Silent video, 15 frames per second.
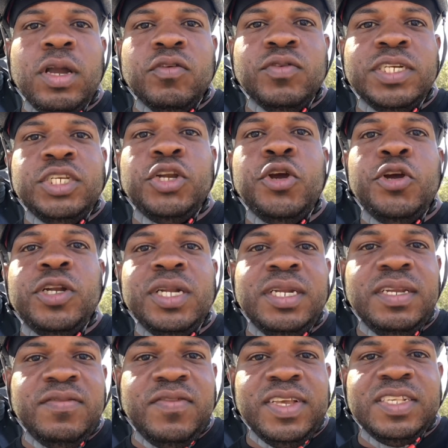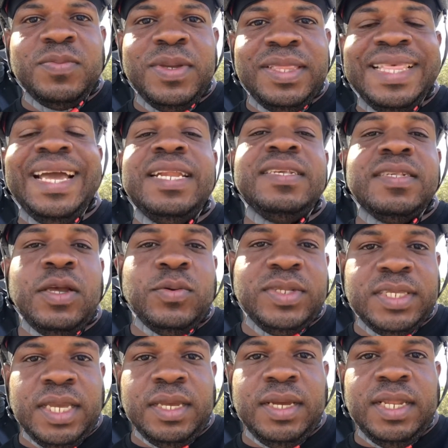return on investment, that is how
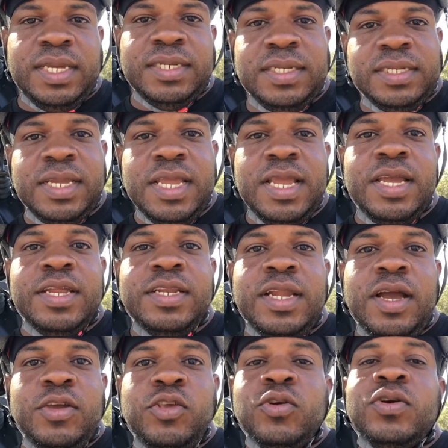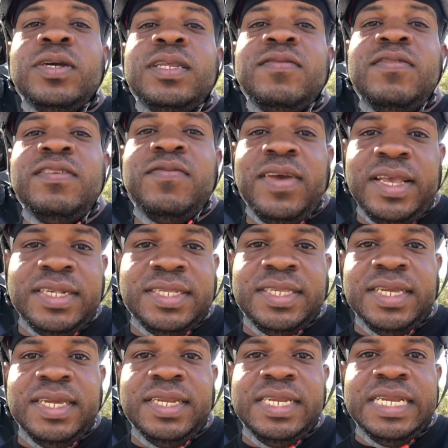it's calculated. Now, you could have
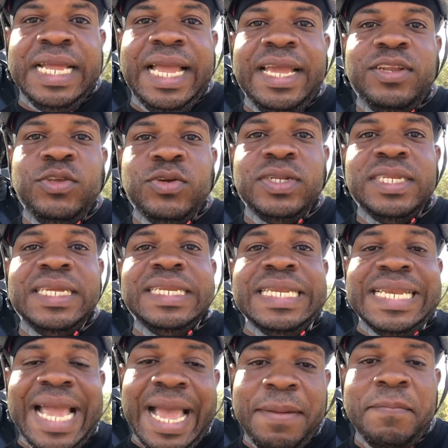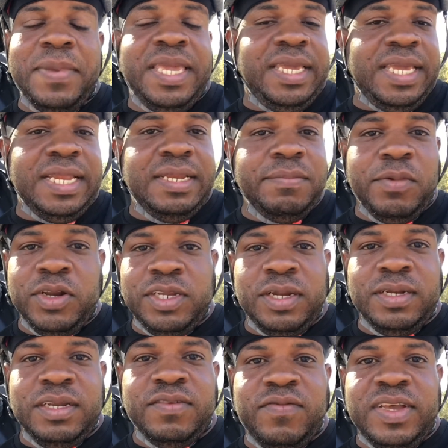invested and you did not make any money
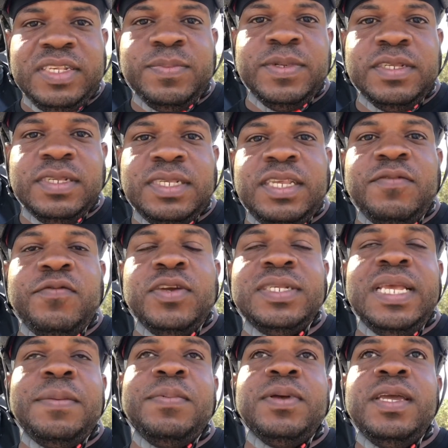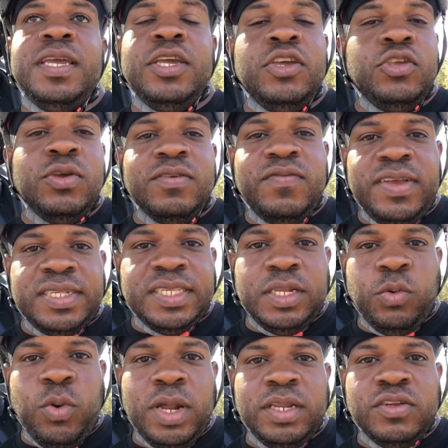on the investment. So say, for example, you
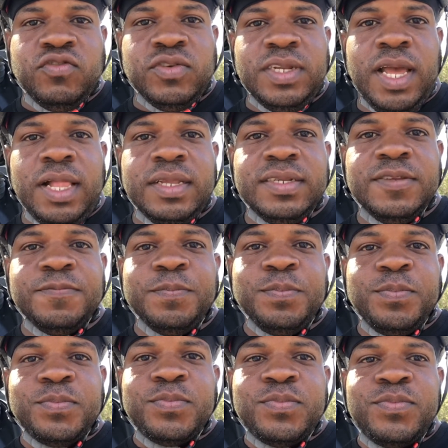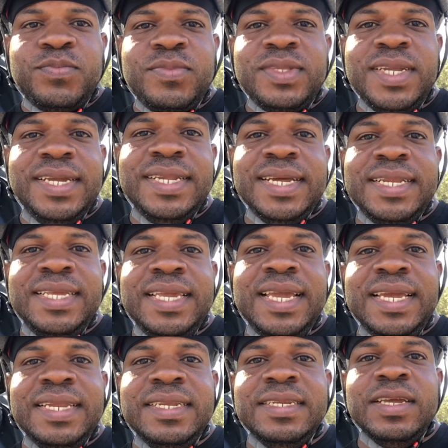invested $100 and at the
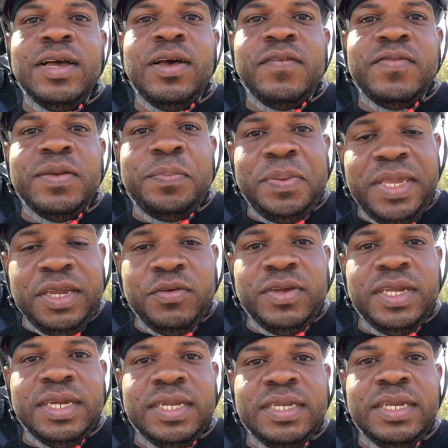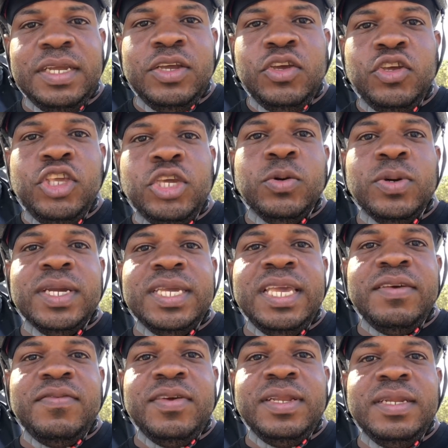end of the period you were
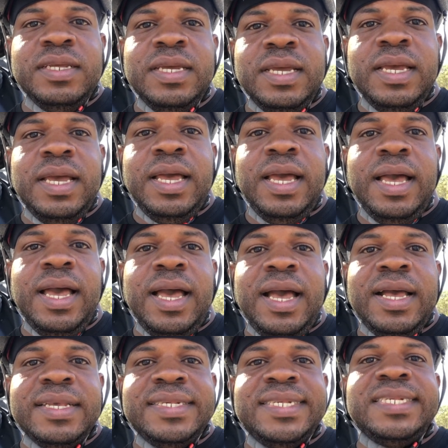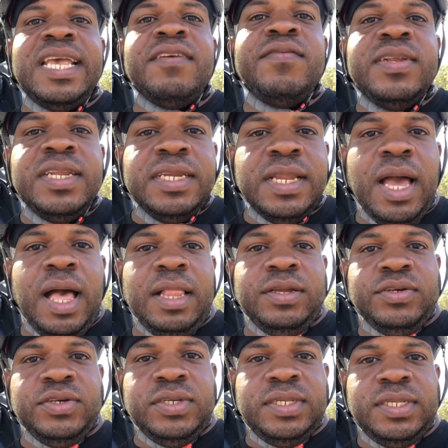given
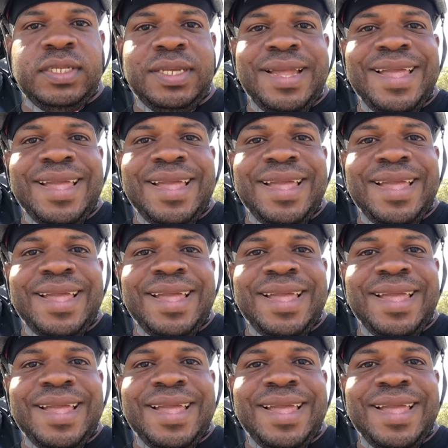$70.